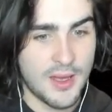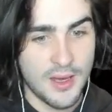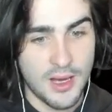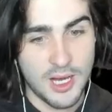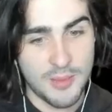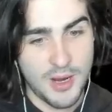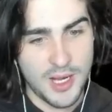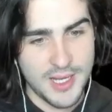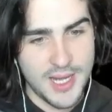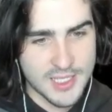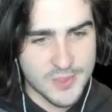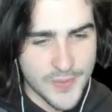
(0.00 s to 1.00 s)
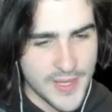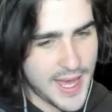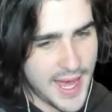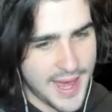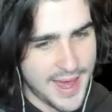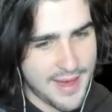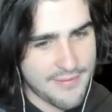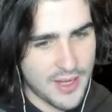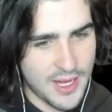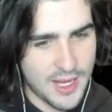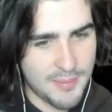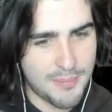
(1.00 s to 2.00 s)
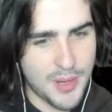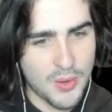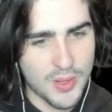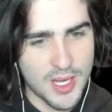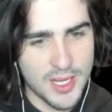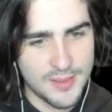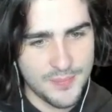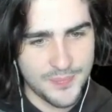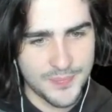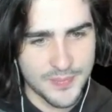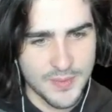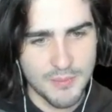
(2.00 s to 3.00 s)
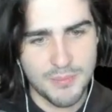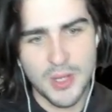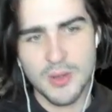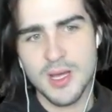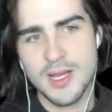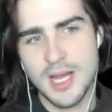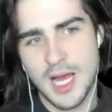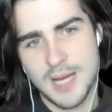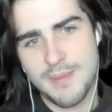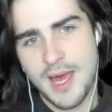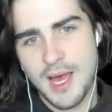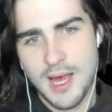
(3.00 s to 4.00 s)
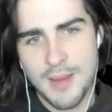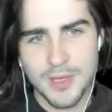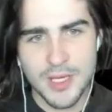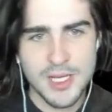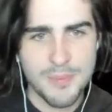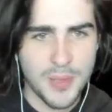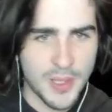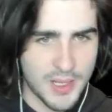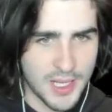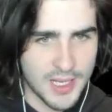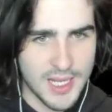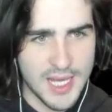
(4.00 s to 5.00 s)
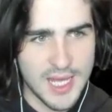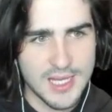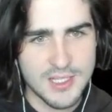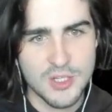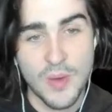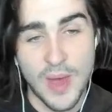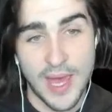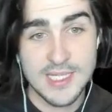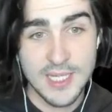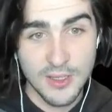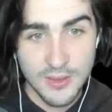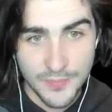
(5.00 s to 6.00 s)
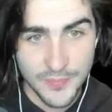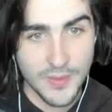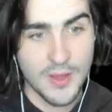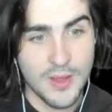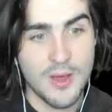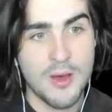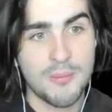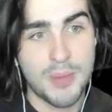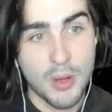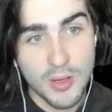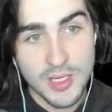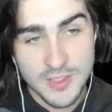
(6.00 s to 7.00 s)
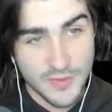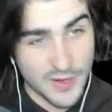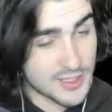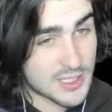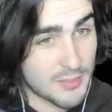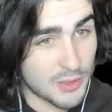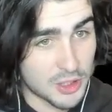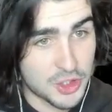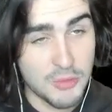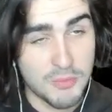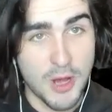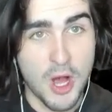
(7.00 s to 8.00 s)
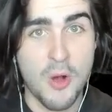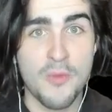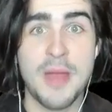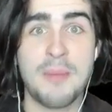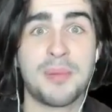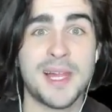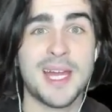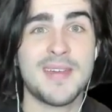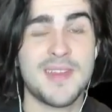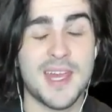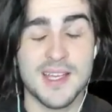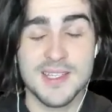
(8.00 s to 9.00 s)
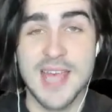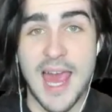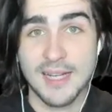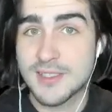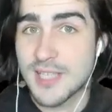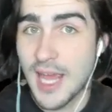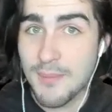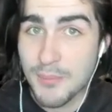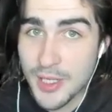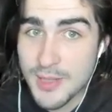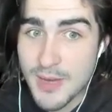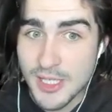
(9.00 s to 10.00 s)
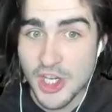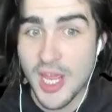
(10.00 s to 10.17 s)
All right, next we have Bowgun. Bowgun, I'm gonna put it into A tier. Bowgun is very similar to Bow. They play the exact same pretty much,